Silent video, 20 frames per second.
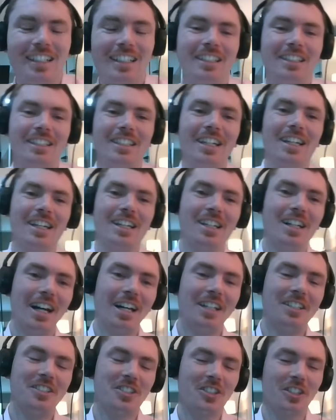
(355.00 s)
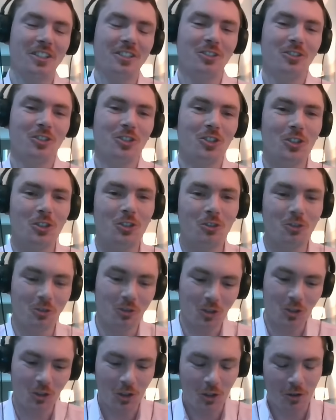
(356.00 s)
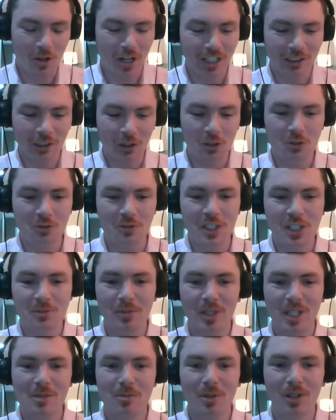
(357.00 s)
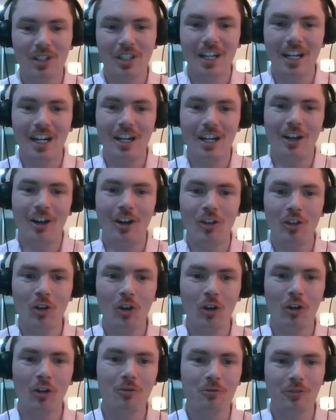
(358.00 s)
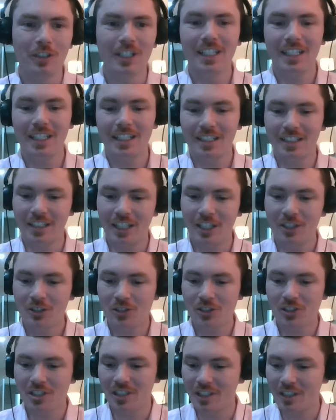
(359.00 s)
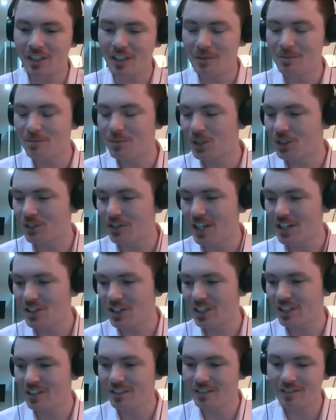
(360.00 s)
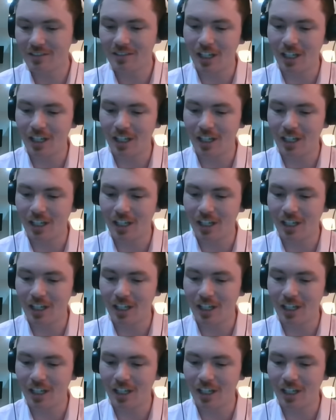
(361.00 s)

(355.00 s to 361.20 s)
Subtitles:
Yeah, and you know, a lot of these people are not really interested in progressing